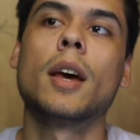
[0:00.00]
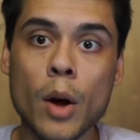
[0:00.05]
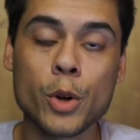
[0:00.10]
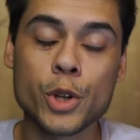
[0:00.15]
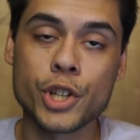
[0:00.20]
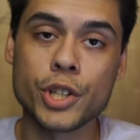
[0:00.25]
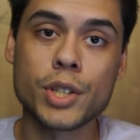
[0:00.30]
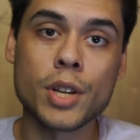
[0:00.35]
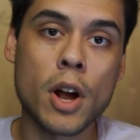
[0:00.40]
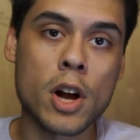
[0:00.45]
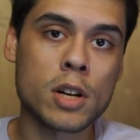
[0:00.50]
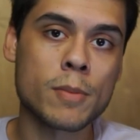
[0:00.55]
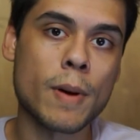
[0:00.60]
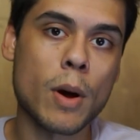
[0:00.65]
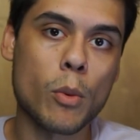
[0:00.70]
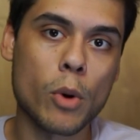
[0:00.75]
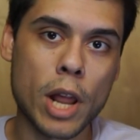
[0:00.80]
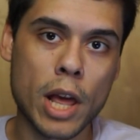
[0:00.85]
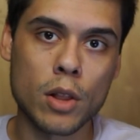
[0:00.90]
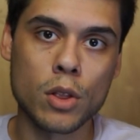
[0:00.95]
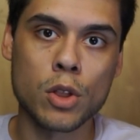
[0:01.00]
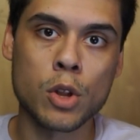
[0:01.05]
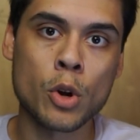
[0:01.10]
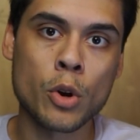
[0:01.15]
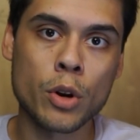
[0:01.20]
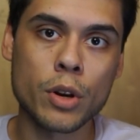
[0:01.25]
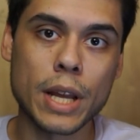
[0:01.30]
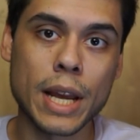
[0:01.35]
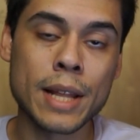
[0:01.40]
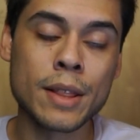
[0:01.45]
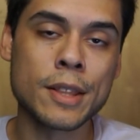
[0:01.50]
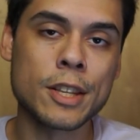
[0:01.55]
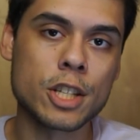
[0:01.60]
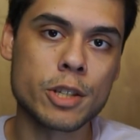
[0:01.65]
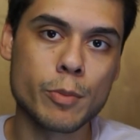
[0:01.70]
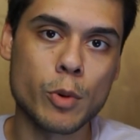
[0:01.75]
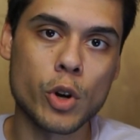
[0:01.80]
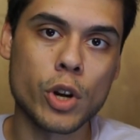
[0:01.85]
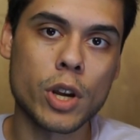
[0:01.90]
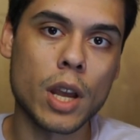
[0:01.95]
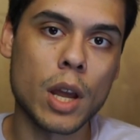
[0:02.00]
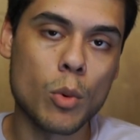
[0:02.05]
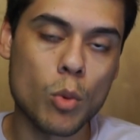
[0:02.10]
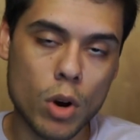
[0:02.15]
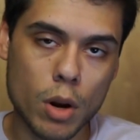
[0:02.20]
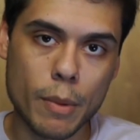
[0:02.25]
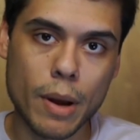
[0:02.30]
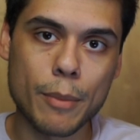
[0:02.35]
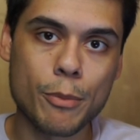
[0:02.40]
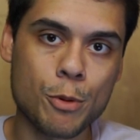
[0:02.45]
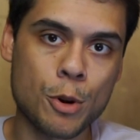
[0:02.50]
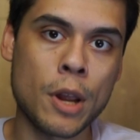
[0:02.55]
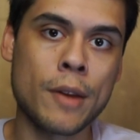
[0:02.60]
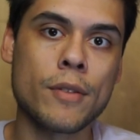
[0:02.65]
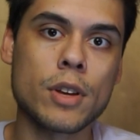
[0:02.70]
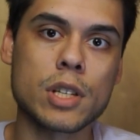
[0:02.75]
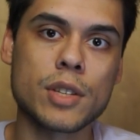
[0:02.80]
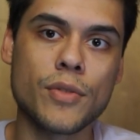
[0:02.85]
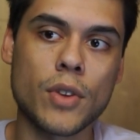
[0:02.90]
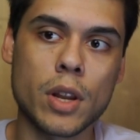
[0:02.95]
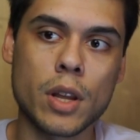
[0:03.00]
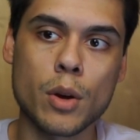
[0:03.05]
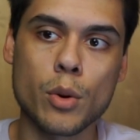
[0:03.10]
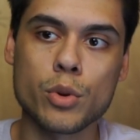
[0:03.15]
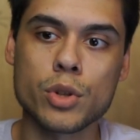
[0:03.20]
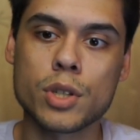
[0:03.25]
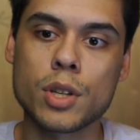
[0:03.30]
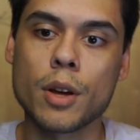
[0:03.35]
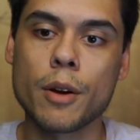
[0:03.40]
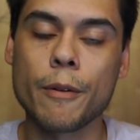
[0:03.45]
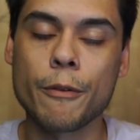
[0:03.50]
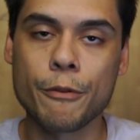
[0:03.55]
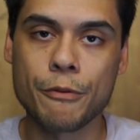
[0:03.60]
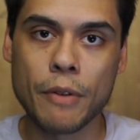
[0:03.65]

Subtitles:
I also talked about what I learned in this book in one of my previous videos,